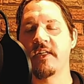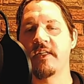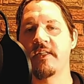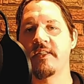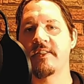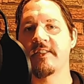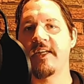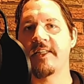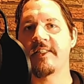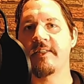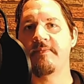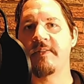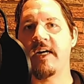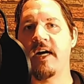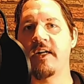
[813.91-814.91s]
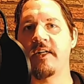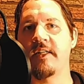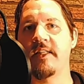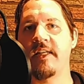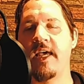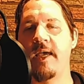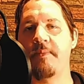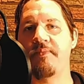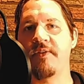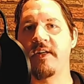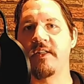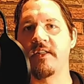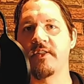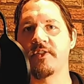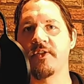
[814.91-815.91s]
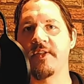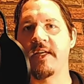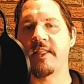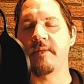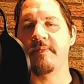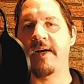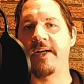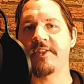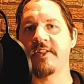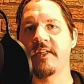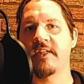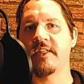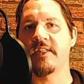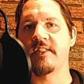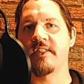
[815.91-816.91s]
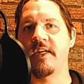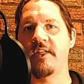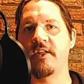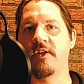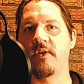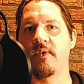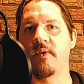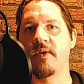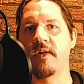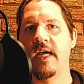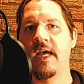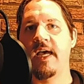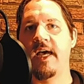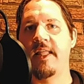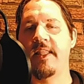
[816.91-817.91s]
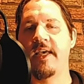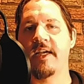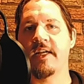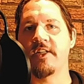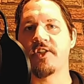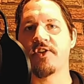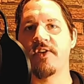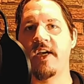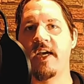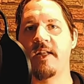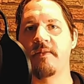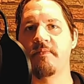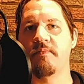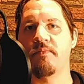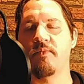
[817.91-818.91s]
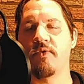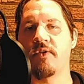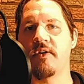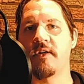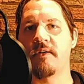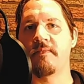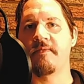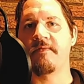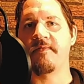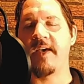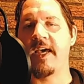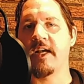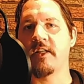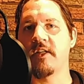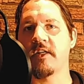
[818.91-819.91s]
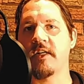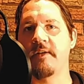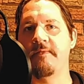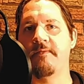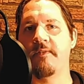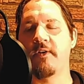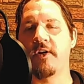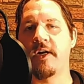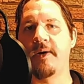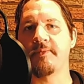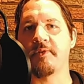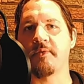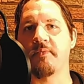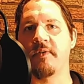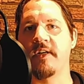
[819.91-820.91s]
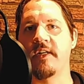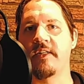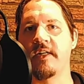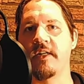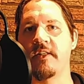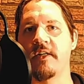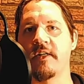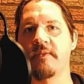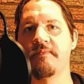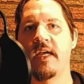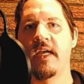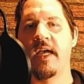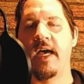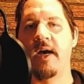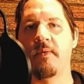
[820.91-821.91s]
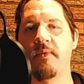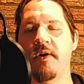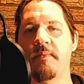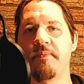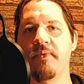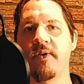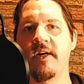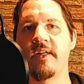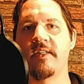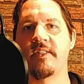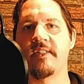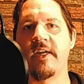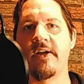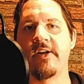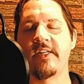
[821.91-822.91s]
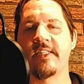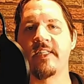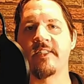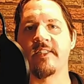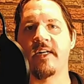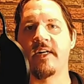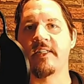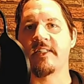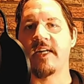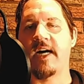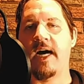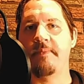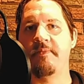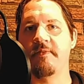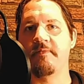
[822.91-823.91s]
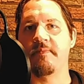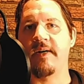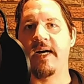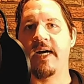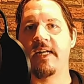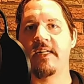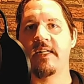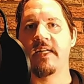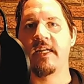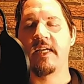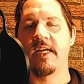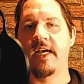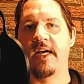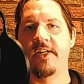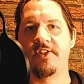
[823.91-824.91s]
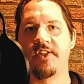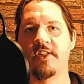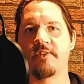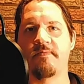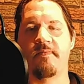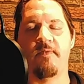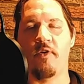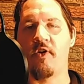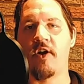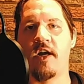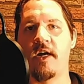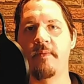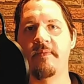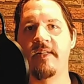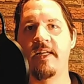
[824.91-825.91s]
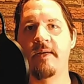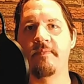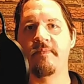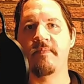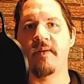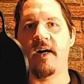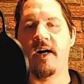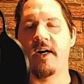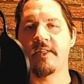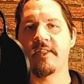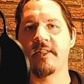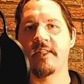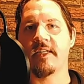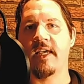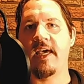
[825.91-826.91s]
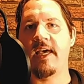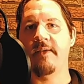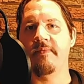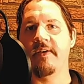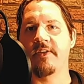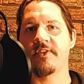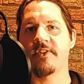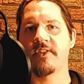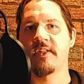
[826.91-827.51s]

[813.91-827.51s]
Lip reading: Sets him down on the apron so that the match can continue, and they can trade more fake-looking forearms with one another. At one point, Darius is on top of Matt and just forearming him onto the canvas